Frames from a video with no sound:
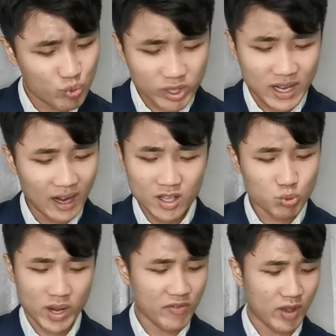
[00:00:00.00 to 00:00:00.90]

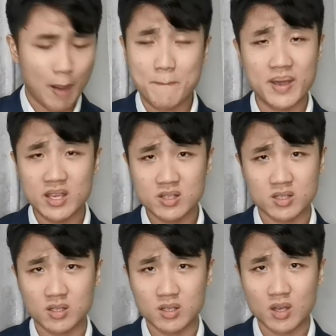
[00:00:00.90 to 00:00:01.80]
Regardless whether if you're a
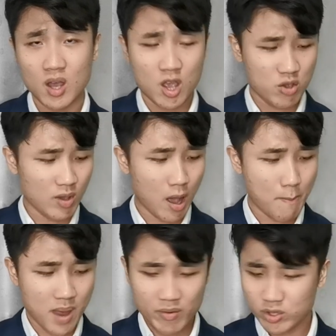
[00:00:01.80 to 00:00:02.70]
bass, you're a
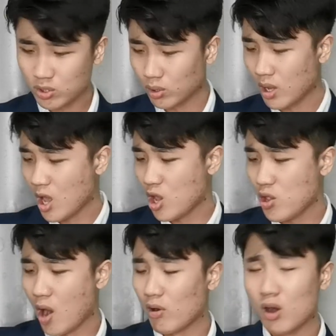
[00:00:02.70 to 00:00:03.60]
baritone,
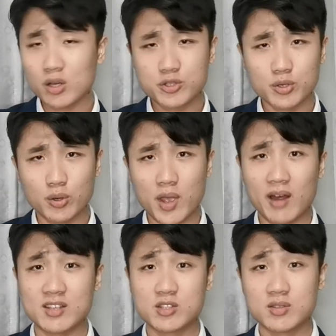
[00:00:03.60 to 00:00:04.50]
you're an alto, you're
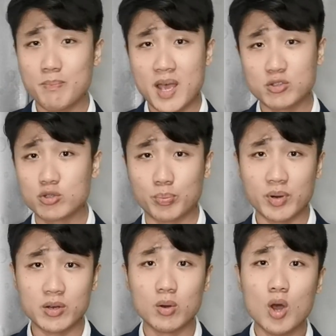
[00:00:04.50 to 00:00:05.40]
a mezzo
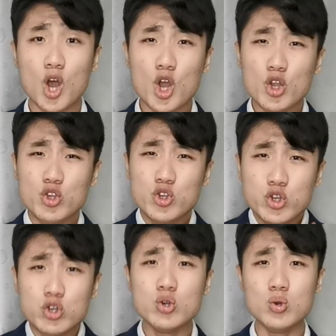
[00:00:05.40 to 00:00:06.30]
soprano,
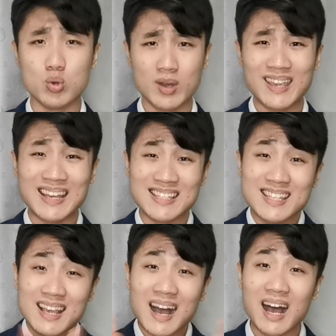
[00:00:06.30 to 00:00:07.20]
you can
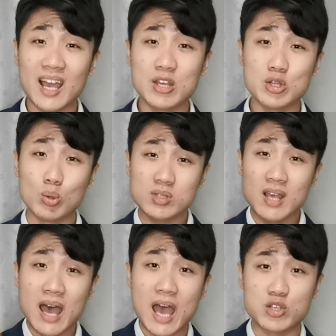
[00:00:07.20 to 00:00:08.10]
sing high notes
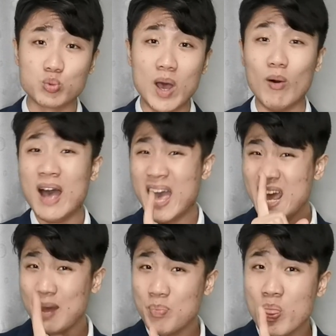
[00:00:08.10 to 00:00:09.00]
as well.
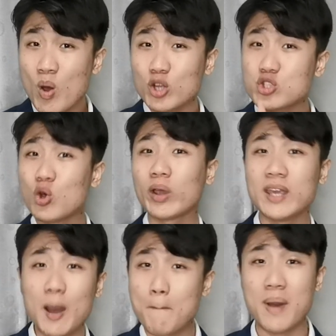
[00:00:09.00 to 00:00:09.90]
And I'm not
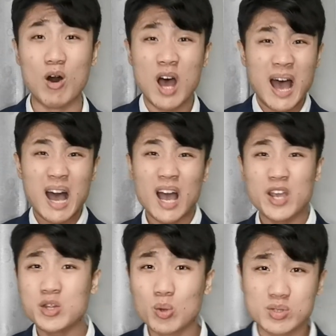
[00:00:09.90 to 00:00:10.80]
talking about
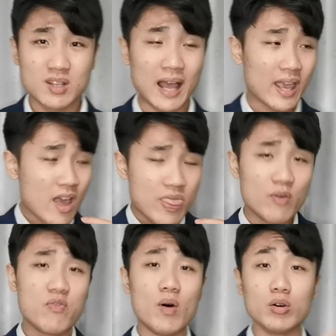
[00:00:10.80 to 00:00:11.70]
high notes like the
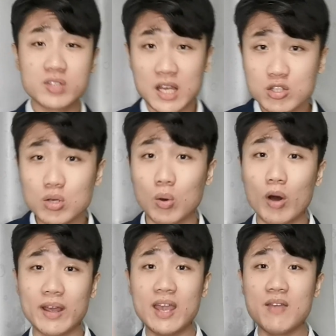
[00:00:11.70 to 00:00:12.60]
falsetto
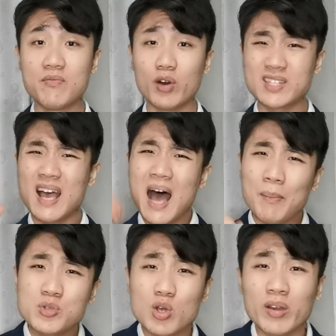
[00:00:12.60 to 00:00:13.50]
or the head voice.
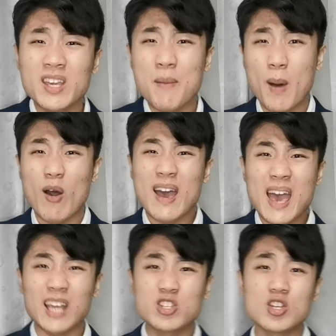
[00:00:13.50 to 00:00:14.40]
I'm talking about
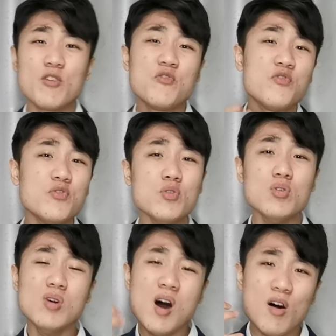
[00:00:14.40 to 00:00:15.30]
actual
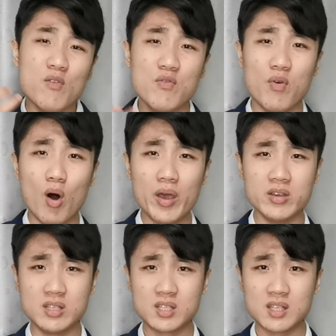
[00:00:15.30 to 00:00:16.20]
full
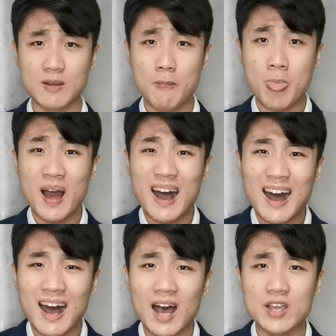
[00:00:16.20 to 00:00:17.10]
voice.
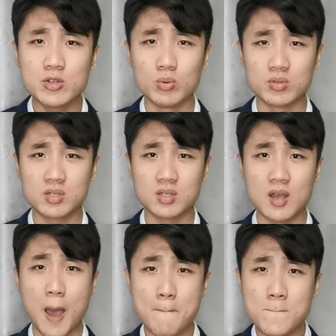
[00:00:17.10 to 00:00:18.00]
High notes,
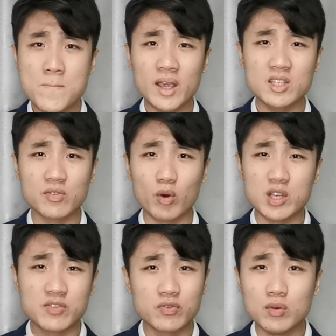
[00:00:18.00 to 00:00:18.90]
mixed
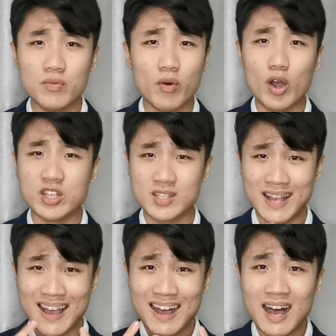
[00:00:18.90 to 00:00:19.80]
voice, full voice,
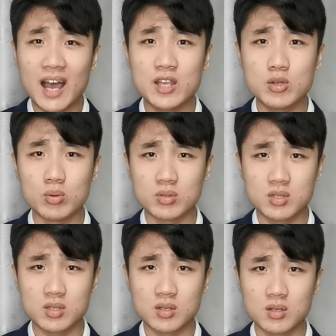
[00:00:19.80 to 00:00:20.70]
high
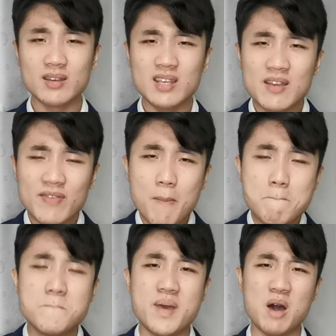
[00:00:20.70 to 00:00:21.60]
notes, even
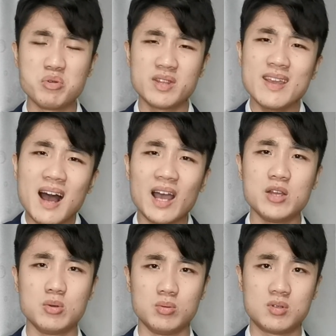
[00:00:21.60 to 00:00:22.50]
belting high
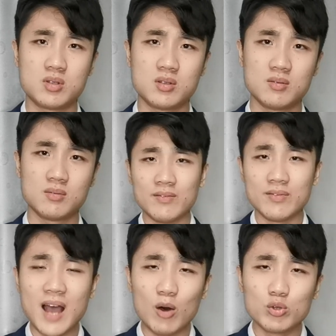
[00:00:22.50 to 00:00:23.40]
notes.
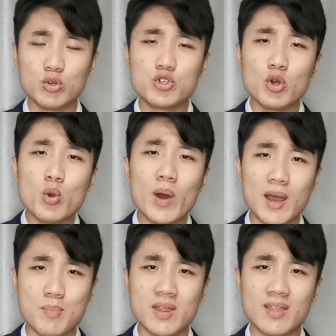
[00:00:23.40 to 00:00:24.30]
Now, to show you what
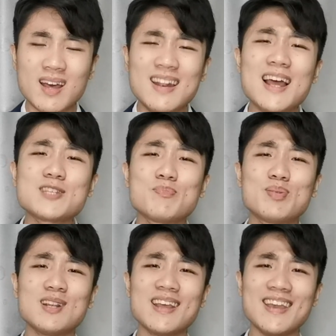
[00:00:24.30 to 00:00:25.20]
I mean, let's
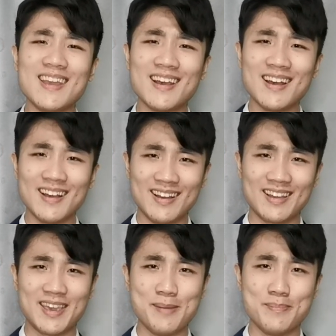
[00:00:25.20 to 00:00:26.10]
play a
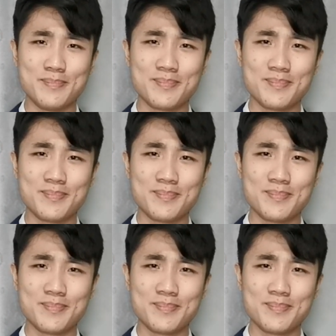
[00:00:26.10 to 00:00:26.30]
game.